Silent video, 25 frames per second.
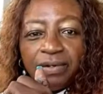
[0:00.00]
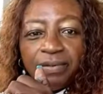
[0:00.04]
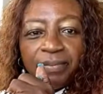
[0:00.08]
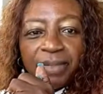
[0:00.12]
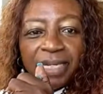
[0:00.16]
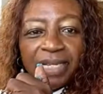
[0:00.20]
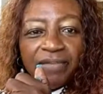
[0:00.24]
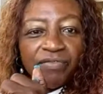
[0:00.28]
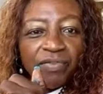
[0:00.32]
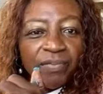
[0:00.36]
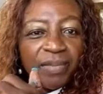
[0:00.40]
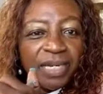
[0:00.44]

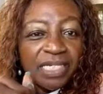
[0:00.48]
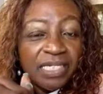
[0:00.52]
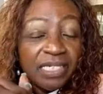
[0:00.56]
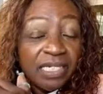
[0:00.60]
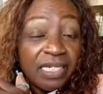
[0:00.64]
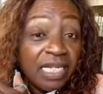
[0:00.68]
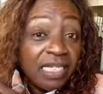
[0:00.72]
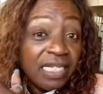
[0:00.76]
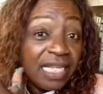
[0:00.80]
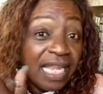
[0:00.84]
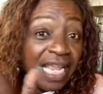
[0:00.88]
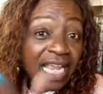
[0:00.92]
information
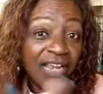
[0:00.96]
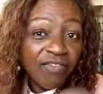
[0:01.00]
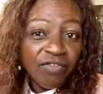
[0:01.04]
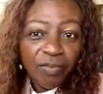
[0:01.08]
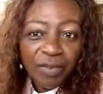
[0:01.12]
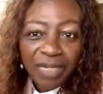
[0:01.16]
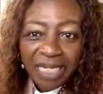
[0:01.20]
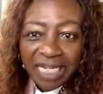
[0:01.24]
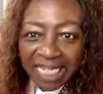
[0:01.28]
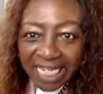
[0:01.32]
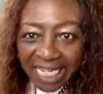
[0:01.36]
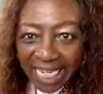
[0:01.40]
that
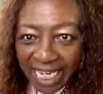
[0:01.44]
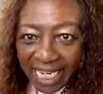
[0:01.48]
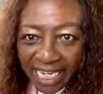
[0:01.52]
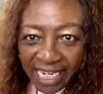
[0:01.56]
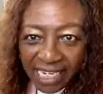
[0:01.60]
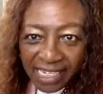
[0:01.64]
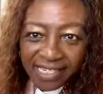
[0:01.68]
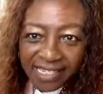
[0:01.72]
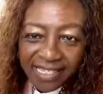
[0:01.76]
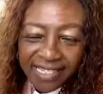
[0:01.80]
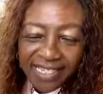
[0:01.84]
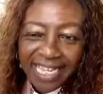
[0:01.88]
everybody
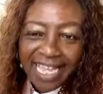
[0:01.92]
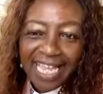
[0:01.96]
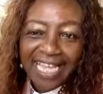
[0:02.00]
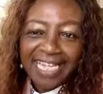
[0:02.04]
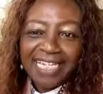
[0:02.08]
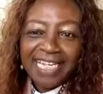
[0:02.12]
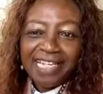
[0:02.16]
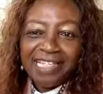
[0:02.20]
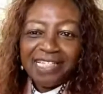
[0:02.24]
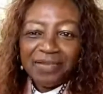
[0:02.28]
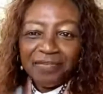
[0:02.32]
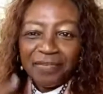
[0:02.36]
needs. The
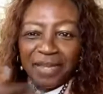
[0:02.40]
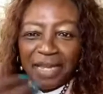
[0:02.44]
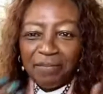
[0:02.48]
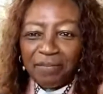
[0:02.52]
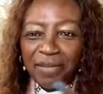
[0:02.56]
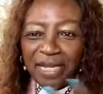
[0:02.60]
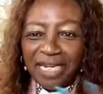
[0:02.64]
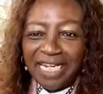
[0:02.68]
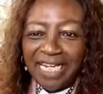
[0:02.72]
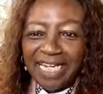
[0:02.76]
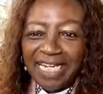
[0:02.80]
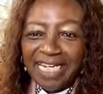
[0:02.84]
idea is to make
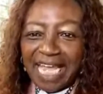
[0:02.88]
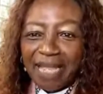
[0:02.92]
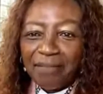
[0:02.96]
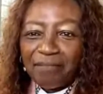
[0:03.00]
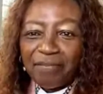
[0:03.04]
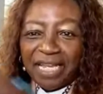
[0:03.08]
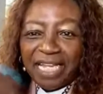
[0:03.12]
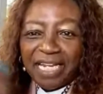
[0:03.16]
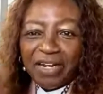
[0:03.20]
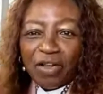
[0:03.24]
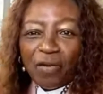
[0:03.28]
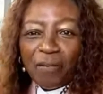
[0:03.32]
money, not
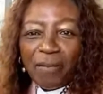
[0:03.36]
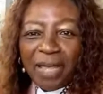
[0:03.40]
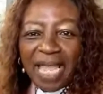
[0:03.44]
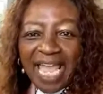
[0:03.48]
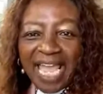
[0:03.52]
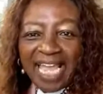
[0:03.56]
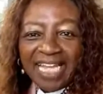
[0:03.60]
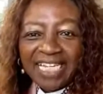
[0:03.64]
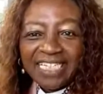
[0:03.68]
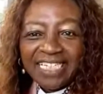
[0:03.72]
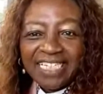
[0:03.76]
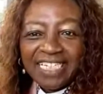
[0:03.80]
pay it all
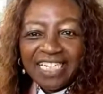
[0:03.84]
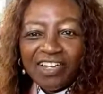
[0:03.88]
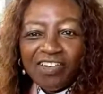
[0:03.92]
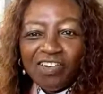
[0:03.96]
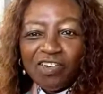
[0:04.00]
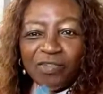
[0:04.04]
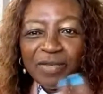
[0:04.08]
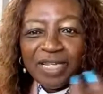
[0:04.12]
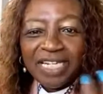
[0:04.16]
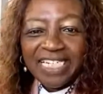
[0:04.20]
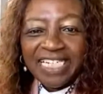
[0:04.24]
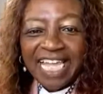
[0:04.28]
back to the
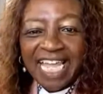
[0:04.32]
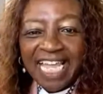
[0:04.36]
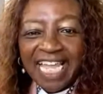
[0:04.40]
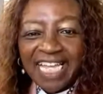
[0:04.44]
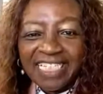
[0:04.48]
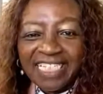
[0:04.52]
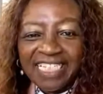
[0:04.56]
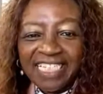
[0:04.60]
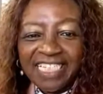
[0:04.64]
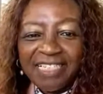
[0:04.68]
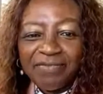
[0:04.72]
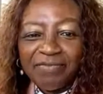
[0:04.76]
government in
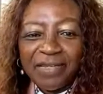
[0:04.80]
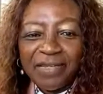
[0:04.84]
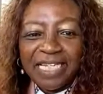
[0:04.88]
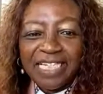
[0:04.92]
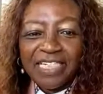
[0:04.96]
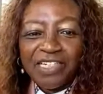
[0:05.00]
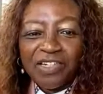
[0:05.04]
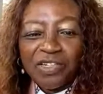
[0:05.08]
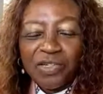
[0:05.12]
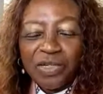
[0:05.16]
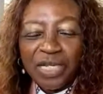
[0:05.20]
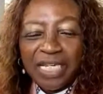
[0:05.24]
taxes. Make
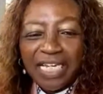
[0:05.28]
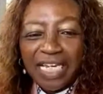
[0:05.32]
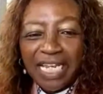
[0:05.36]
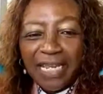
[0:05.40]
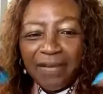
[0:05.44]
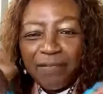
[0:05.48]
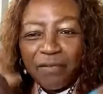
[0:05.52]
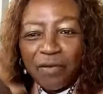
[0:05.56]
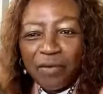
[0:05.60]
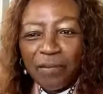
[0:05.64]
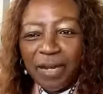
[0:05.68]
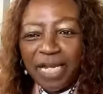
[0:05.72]
sure you can keep
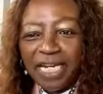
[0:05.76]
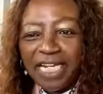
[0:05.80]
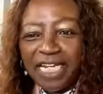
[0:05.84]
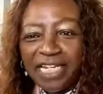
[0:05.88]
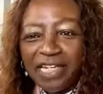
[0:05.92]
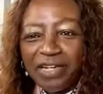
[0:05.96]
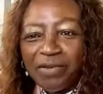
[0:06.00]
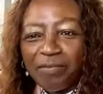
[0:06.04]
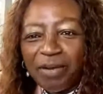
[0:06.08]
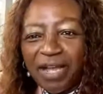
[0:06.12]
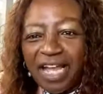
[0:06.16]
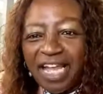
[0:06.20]
more money in
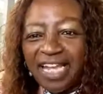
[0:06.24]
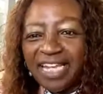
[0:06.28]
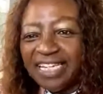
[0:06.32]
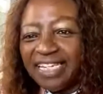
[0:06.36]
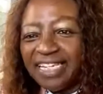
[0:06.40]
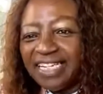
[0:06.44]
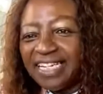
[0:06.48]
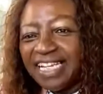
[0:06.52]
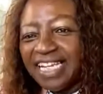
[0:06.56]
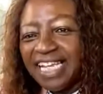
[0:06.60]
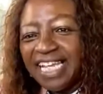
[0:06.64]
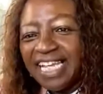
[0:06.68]
your pocket
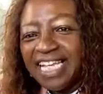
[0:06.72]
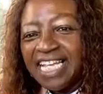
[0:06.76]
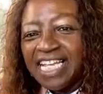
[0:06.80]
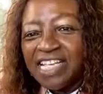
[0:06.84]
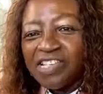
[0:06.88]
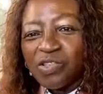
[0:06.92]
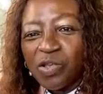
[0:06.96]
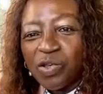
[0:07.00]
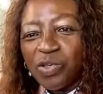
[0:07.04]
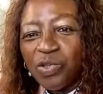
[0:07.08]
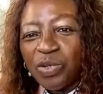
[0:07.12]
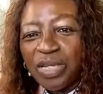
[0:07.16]

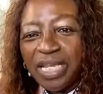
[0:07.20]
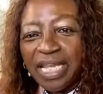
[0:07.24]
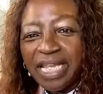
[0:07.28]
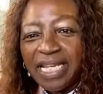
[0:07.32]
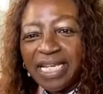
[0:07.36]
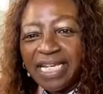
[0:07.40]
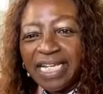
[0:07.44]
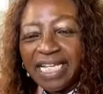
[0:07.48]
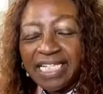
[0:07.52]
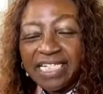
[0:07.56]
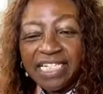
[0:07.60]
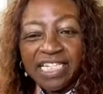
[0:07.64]
so you
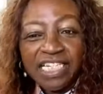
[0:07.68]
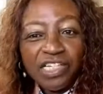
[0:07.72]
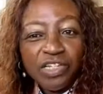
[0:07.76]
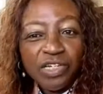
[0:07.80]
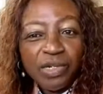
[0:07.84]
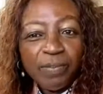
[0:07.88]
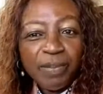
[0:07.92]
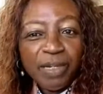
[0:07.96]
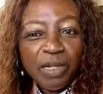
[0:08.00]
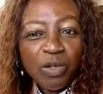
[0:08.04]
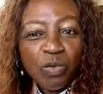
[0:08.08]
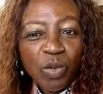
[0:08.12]
can continue to
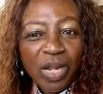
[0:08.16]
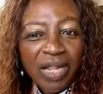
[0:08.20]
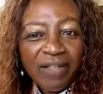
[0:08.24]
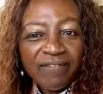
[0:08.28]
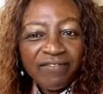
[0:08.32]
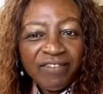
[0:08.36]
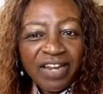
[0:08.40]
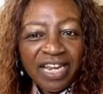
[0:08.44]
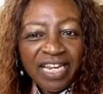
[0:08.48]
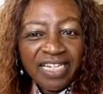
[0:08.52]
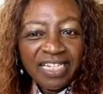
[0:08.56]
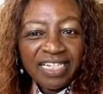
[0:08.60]
build wealth,
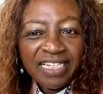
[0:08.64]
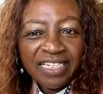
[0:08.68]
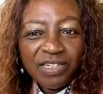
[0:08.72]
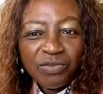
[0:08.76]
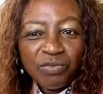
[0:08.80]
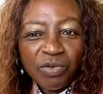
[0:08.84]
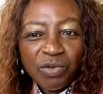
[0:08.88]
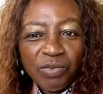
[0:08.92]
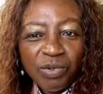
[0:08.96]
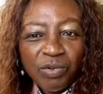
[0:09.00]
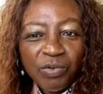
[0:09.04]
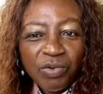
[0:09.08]
right? This is
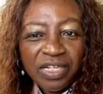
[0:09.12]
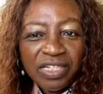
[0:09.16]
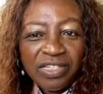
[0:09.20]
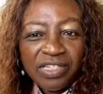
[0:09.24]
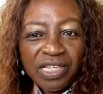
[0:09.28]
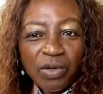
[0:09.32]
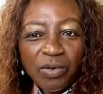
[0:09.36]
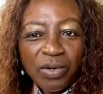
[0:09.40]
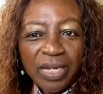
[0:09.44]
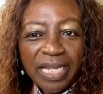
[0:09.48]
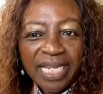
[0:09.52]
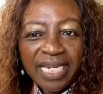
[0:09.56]
what we want.
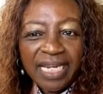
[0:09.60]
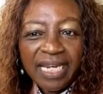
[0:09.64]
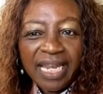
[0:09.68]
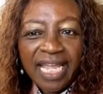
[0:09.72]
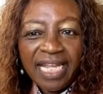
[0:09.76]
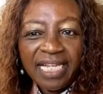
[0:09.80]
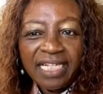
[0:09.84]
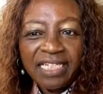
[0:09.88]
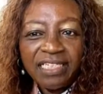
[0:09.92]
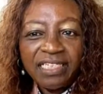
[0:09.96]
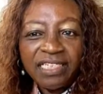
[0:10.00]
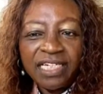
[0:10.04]
So hit
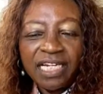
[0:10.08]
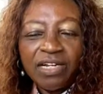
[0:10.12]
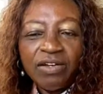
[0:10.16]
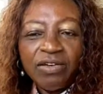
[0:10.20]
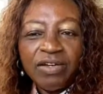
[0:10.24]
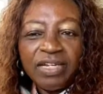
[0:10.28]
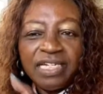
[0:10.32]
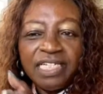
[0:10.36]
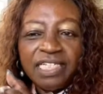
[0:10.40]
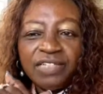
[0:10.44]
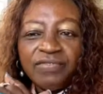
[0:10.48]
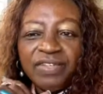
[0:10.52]
like and share
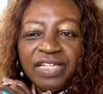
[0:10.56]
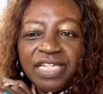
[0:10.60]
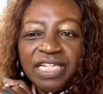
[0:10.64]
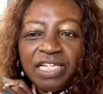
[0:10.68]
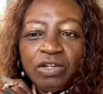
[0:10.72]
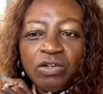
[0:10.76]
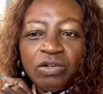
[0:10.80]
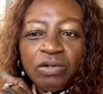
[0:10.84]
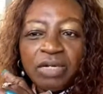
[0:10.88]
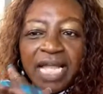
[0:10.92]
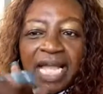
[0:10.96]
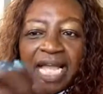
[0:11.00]
on this
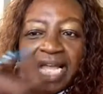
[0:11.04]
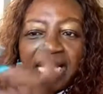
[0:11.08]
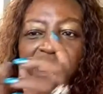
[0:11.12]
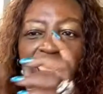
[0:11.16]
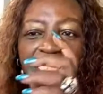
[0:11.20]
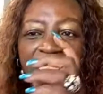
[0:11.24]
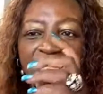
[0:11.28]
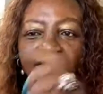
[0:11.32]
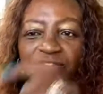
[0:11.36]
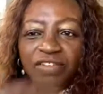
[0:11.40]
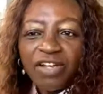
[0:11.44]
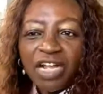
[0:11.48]
video, guys, and
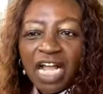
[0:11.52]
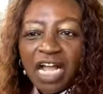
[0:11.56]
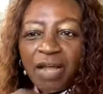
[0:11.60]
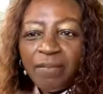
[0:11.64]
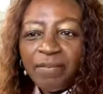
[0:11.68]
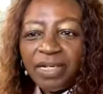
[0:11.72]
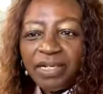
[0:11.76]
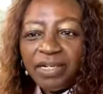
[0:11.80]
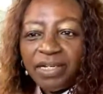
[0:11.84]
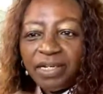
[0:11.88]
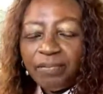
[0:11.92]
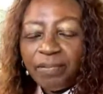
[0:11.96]
leave a
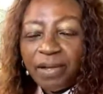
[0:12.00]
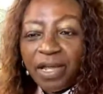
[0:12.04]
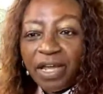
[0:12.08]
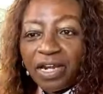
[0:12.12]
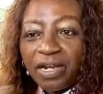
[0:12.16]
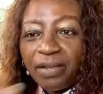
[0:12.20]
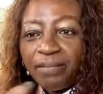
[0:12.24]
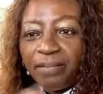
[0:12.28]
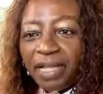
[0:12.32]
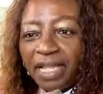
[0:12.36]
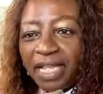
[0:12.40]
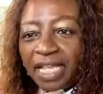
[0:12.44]
comment at the
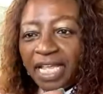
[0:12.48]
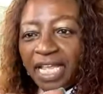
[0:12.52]
bottom.